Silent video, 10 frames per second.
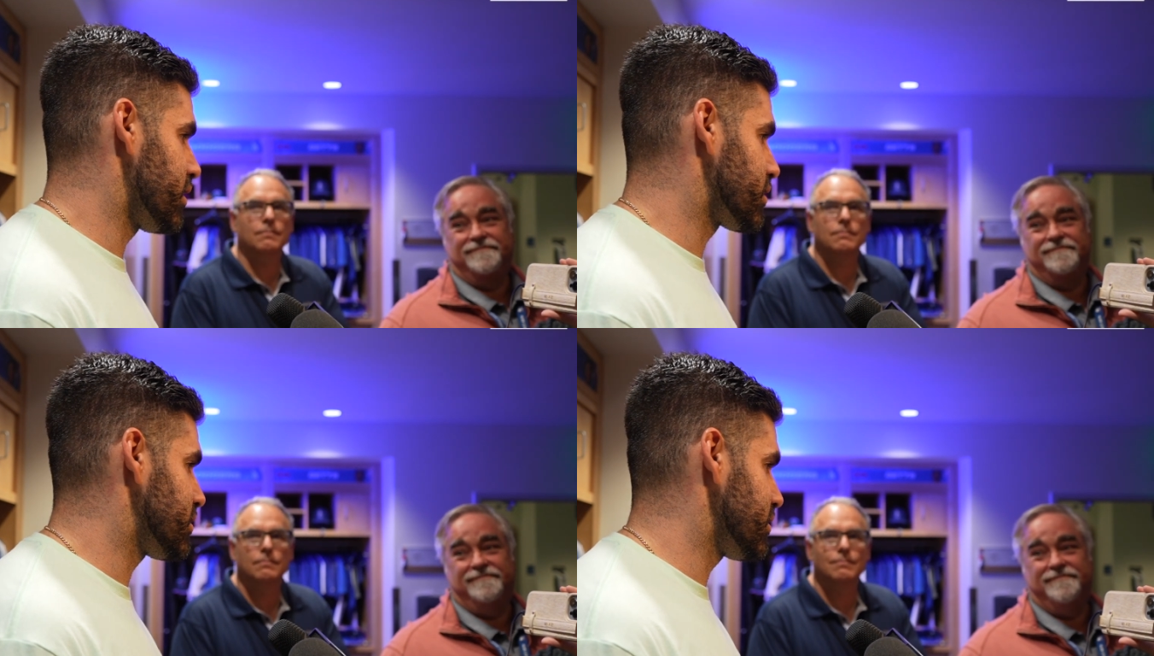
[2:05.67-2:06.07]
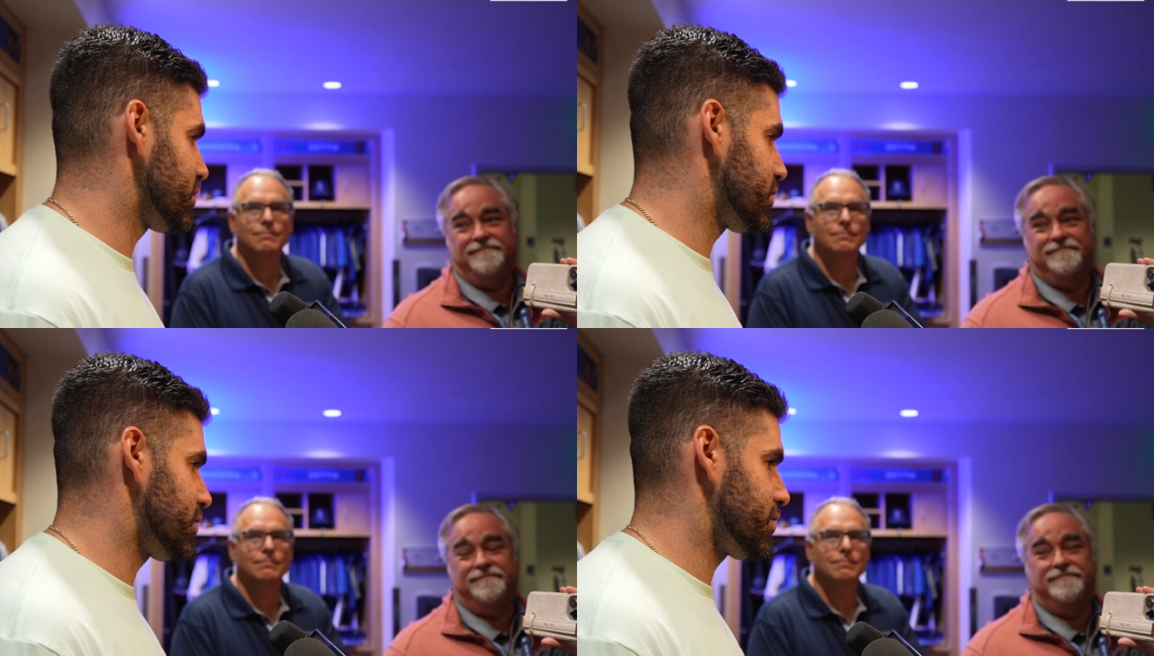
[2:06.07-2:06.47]
Speaker 1: bucks.
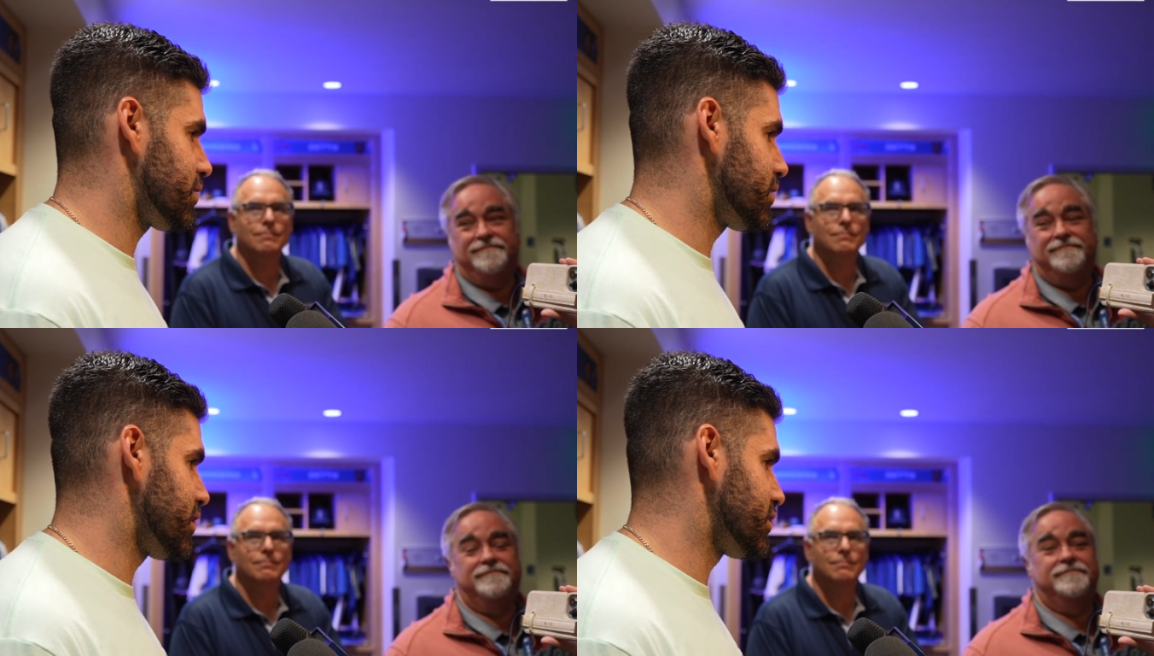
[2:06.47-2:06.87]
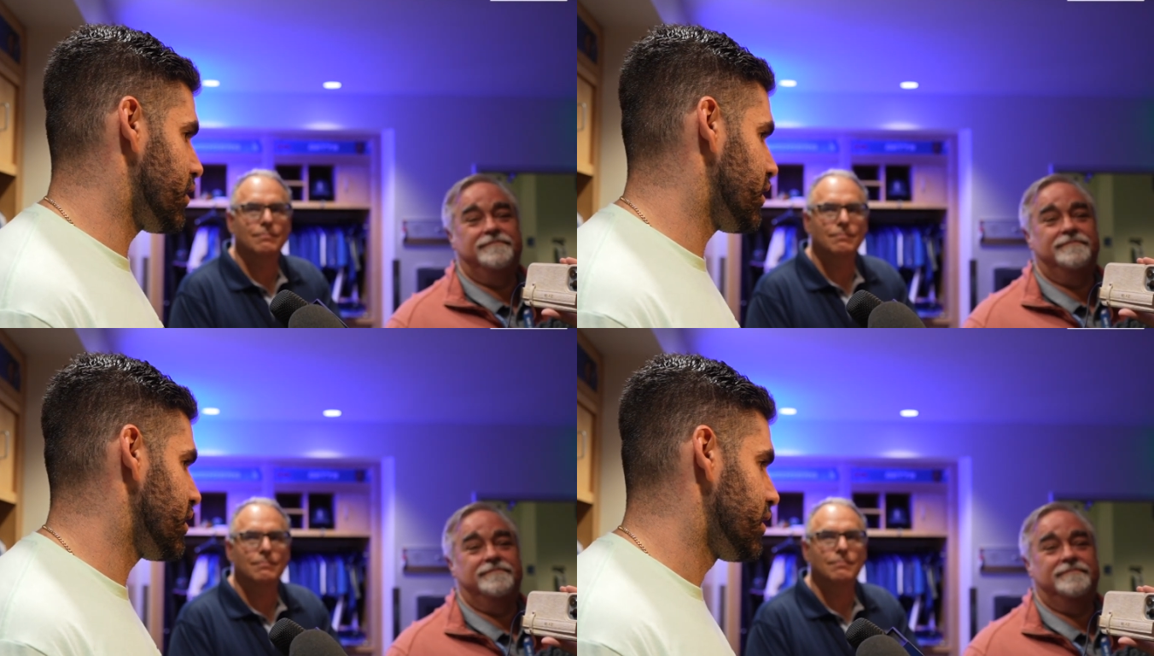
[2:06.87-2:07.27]
He's, he does
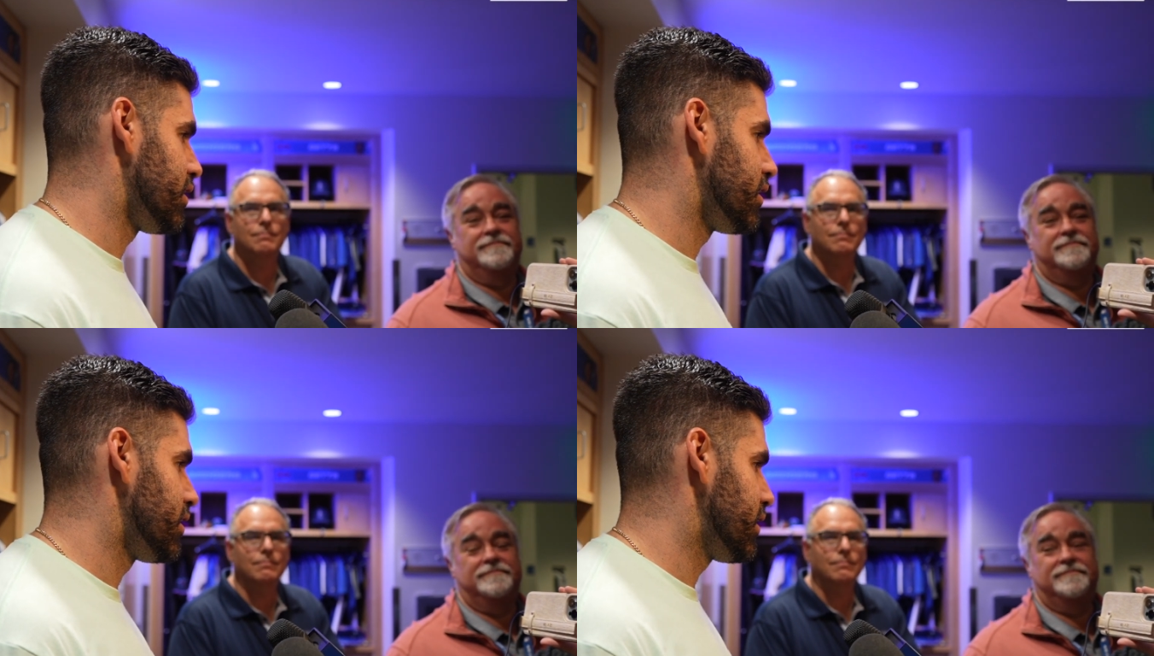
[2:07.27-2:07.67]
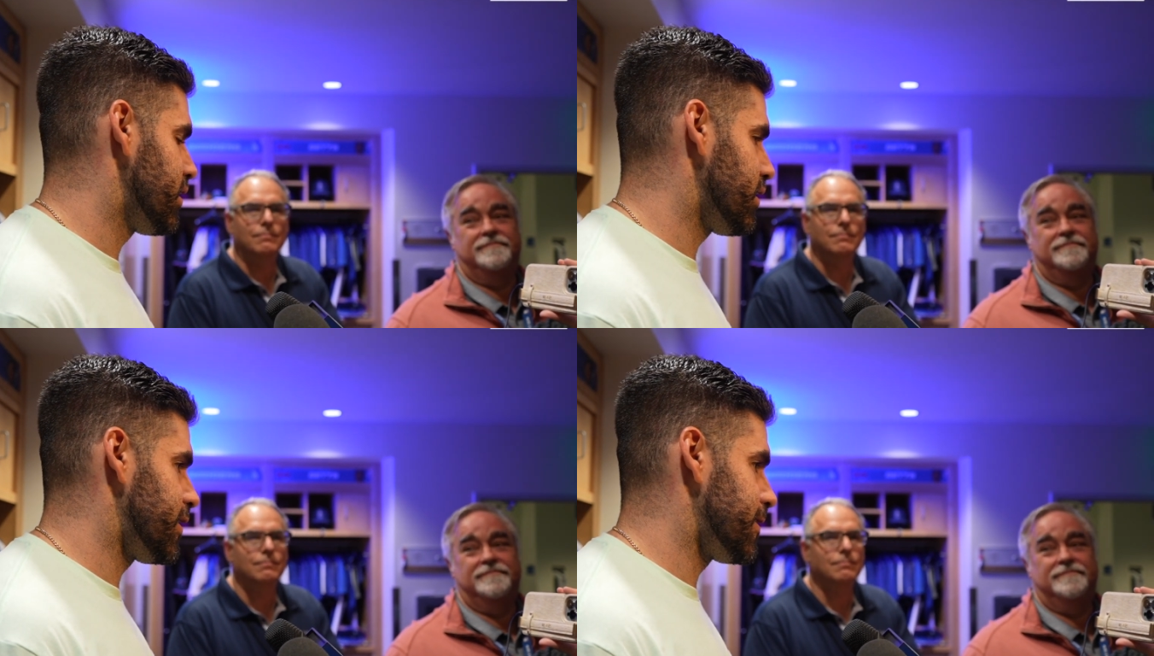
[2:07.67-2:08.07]
it all.
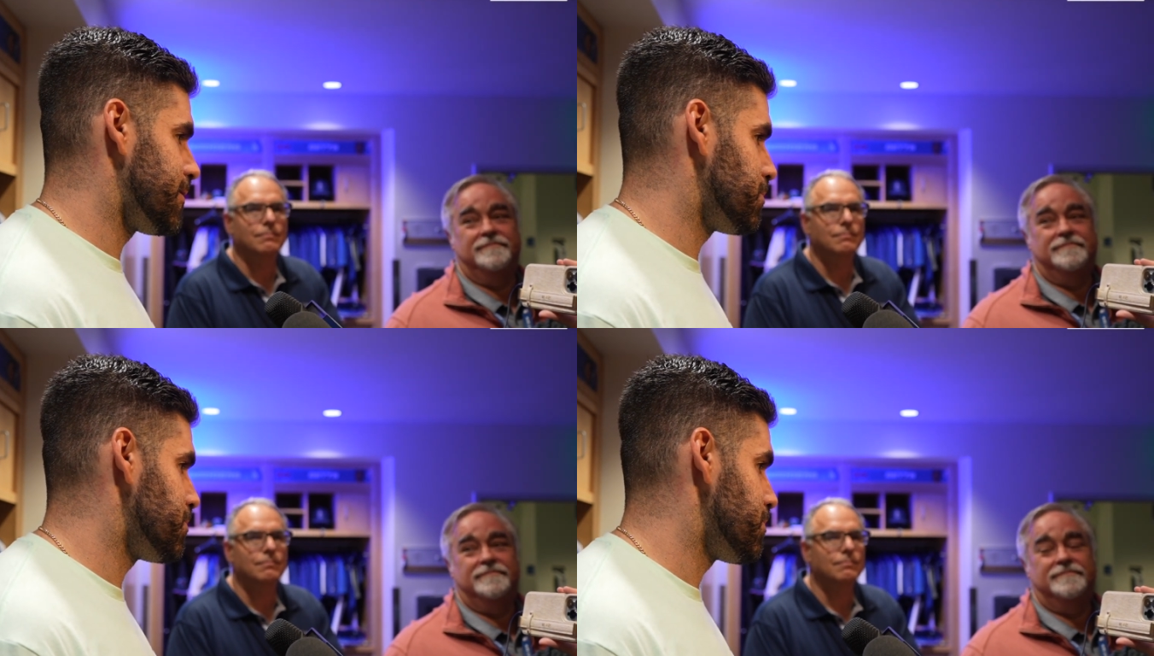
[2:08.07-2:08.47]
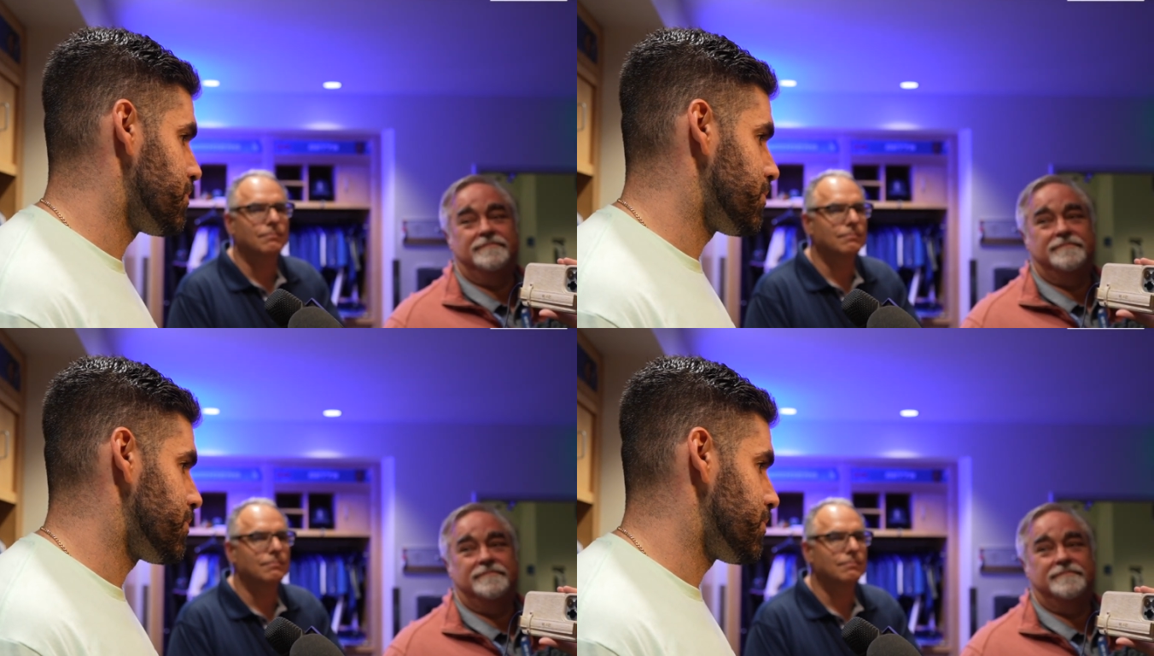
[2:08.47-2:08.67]
Um,